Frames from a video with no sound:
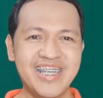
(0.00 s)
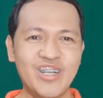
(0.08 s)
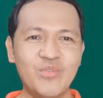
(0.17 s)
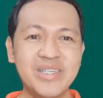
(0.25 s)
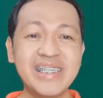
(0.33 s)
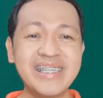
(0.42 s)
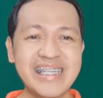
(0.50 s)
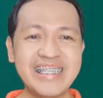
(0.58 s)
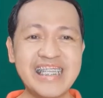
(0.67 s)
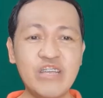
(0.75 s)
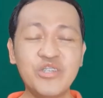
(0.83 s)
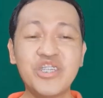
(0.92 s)
Was it
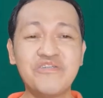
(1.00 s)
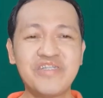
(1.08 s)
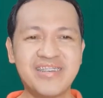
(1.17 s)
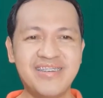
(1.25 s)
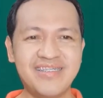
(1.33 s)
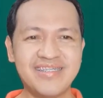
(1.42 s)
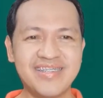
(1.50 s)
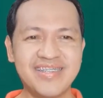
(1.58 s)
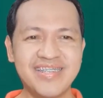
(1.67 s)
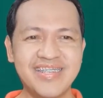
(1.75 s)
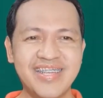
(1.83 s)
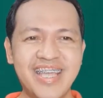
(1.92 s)
easy or difficult?
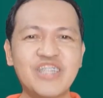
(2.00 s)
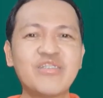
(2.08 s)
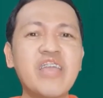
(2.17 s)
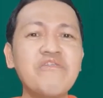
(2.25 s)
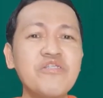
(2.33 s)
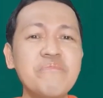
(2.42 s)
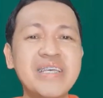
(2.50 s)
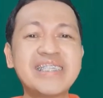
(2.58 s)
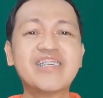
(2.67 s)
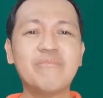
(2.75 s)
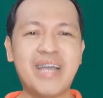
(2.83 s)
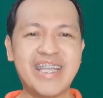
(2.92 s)
It's okay if you
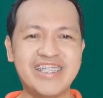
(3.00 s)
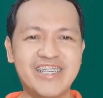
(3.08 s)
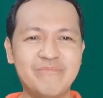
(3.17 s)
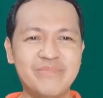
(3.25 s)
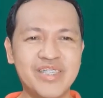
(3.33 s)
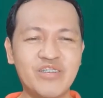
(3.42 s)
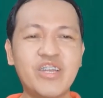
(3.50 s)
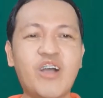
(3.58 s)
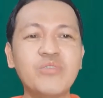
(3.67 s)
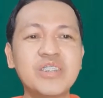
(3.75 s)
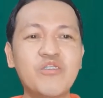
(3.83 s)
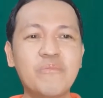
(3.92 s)
missed some items. You can
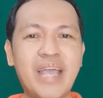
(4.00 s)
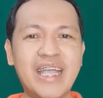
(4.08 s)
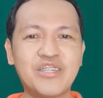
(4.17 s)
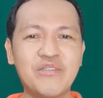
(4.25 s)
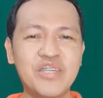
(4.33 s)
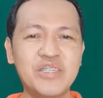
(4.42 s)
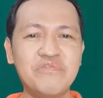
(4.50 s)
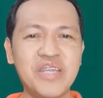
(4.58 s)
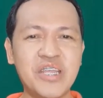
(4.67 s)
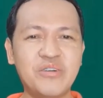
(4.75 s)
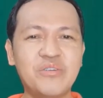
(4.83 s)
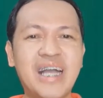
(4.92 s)
always go back to this
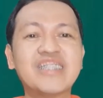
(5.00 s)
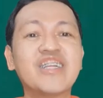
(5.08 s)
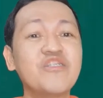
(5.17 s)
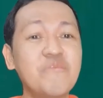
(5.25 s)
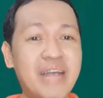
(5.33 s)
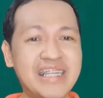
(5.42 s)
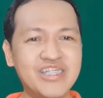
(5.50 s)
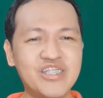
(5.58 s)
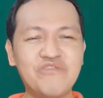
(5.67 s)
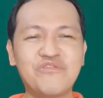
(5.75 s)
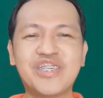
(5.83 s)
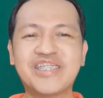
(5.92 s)
video until you master
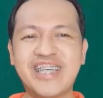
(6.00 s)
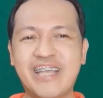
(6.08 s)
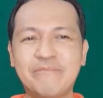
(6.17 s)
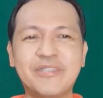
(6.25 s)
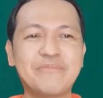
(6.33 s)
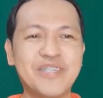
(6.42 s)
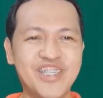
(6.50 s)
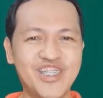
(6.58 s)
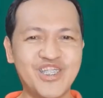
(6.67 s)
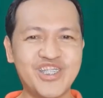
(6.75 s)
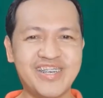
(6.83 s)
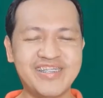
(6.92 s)
the 4 types of
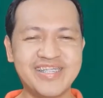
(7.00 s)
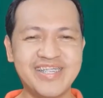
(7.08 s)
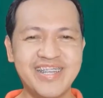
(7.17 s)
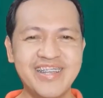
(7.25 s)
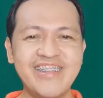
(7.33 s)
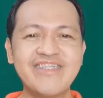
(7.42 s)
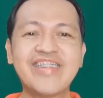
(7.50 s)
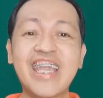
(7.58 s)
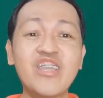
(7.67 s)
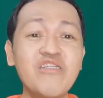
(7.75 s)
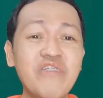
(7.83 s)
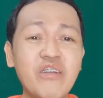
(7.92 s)
conditionals.
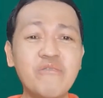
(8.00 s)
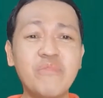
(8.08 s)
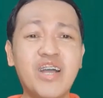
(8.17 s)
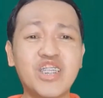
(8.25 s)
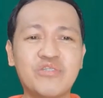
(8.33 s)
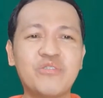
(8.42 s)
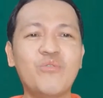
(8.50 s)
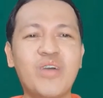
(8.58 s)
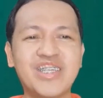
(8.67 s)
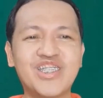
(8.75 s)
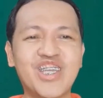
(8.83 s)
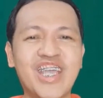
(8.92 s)
Thank you very much for
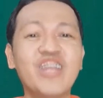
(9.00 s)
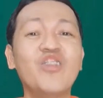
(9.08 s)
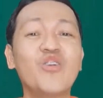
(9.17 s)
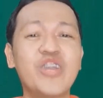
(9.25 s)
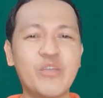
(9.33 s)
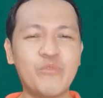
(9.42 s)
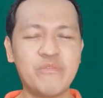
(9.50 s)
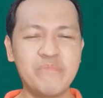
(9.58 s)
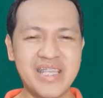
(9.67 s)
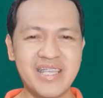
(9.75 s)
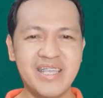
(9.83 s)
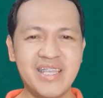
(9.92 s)
watching and learning with
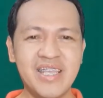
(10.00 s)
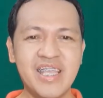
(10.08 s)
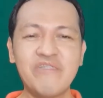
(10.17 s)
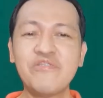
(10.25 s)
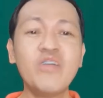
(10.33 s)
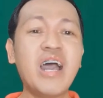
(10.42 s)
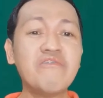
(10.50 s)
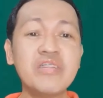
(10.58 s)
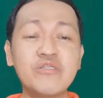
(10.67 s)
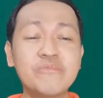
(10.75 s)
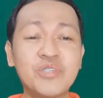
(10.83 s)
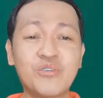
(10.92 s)
me. If you
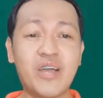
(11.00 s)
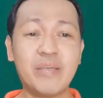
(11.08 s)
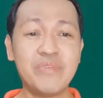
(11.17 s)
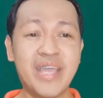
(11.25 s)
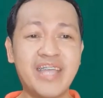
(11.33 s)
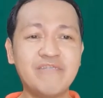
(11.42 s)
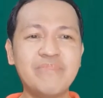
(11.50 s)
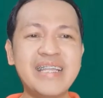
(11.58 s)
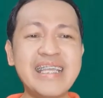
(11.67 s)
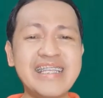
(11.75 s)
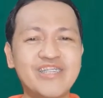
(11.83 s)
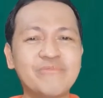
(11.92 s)
haven't subscribed yet,
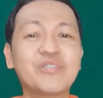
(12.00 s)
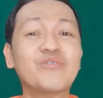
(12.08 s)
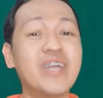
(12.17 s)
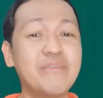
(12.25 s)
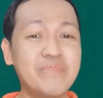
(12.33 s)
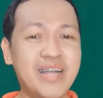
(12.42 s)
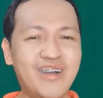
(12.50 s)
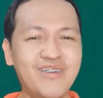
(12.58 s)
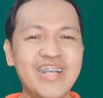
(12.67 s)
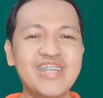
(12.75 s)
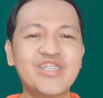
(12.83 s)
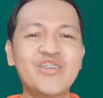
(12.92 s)
please subscribe now
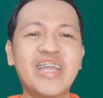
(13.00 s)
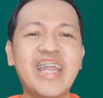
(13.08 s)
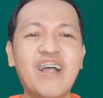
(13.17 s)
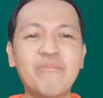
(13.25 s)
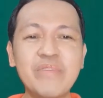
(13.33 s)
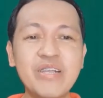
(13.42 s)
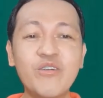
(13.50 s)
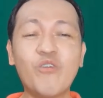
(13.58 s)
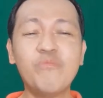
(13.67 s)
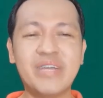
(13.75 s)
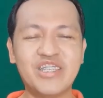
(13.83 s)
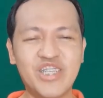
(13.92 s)
so you can help me
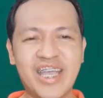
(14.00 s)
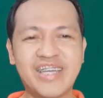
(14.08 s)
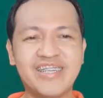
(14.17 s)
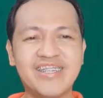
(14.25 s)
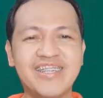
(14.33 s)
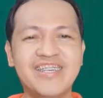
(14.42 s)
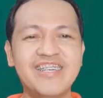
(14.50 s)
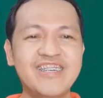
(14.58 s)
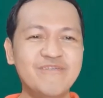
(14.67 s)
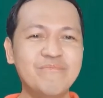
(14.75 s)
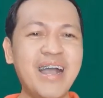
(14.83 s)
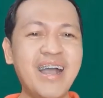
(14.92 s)
grow my channel.
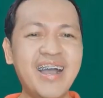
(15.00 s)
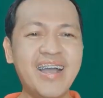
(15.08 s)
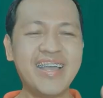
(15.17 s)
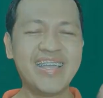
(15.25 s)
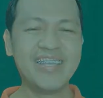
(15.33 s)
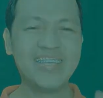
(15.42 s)
Bye!